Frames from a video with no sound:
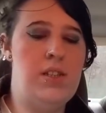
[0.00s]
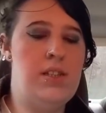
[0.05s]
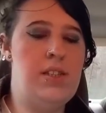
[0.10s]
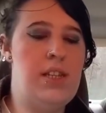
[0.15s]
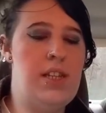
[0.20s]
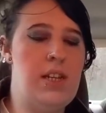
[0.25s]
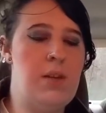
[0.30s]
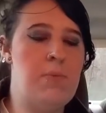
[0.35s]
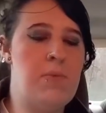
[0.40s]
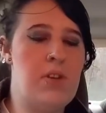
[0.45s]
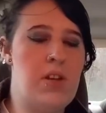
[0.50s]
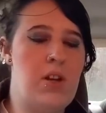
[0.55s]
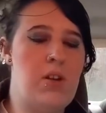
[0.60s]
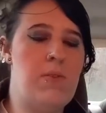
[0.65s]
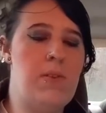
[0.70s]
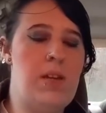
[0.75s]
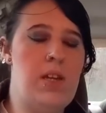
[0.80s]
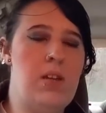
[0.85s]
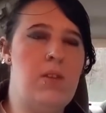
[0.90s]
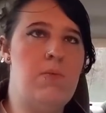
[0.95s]
Then I'm gonna go
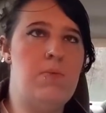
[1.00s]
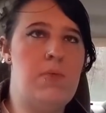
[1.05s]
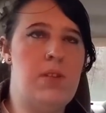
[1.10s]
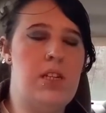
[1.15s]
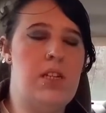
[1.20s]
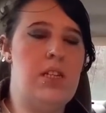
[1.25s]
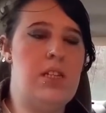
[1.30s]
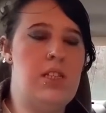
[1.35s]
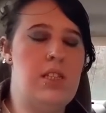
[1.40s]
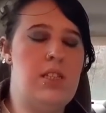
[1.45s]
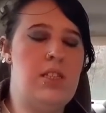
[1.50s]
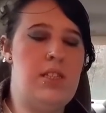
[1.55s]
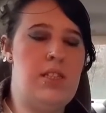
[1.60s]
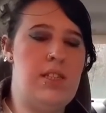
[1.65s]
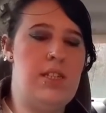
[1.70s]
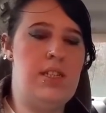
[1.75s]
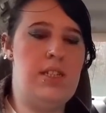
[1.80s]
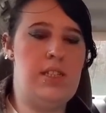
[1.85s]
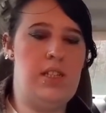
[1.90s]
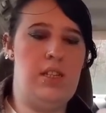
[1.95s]
in with
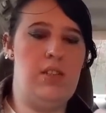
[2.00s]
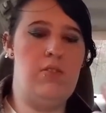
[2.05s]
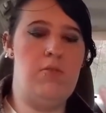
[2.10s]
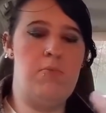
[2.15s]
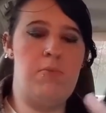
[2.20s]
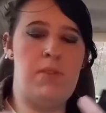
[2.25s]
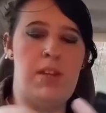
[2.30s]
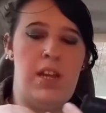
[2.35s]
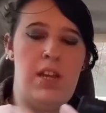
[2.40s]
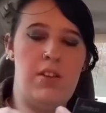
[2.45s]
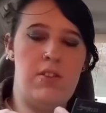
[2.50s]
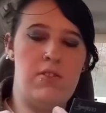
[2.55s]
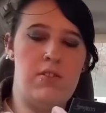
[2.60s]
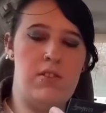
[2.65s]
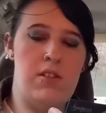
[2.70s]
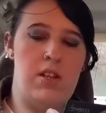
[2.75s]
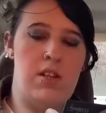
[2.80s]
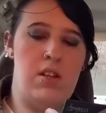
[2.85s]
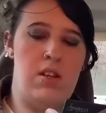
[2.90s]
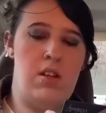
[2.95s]
this
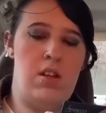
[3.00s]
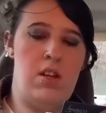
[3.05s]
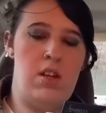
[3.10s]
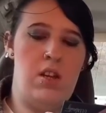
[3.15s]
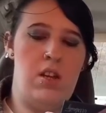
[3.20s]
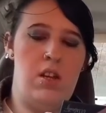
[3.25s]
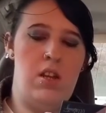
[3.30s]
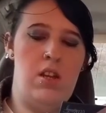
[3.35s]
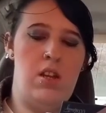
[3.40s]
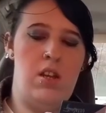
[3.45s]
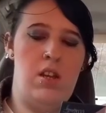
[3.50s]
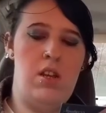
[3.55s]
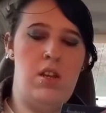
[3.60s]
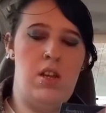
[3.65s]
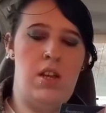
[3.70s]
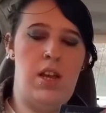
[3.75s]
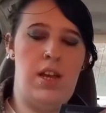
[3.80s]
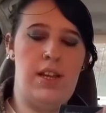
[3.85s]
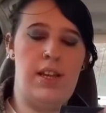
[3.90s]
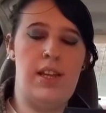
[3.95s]
illuminator.
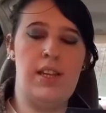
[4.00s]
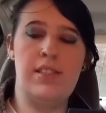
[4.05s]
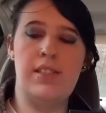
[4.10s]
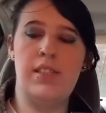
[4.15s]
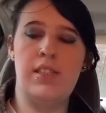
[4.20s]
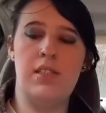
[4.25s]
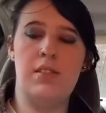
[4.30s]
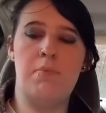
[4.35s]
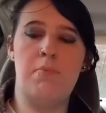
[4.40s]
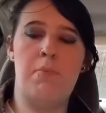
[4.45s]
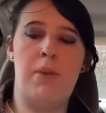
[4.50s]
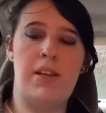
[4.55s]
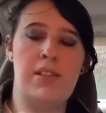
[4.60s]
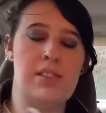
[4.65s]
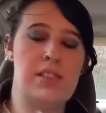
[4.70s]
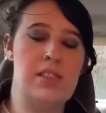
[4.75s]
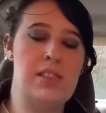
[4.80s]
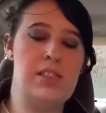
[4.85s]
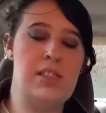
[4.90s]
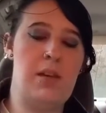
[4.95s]
I guess it's
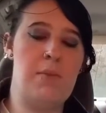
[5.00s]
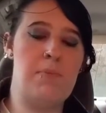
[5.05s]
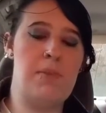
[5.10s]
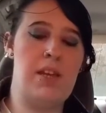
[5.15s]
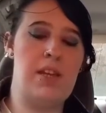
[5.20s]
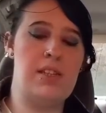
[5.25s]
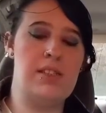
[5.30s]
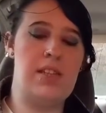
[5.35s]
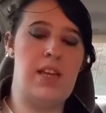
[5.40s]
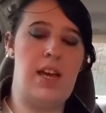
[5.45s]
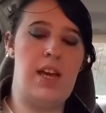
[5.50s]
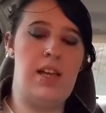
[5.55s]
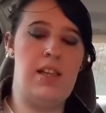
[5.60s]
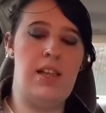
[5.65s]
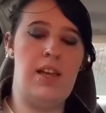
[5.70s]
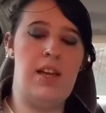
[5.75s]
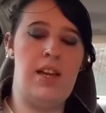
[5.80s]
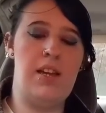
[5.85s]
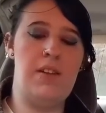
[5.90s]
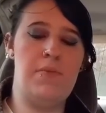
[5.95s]
basically the same thing as
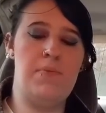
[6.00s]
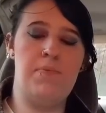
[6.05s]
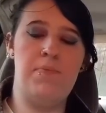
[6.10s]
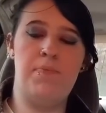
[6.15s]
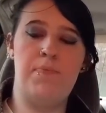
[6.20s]
highlight.